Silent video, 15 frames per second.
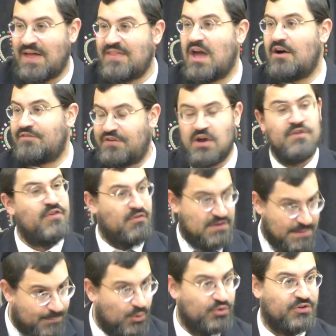And they are very,
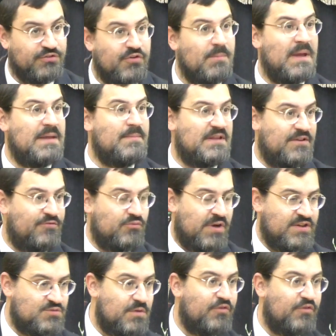very important for many, many different ways.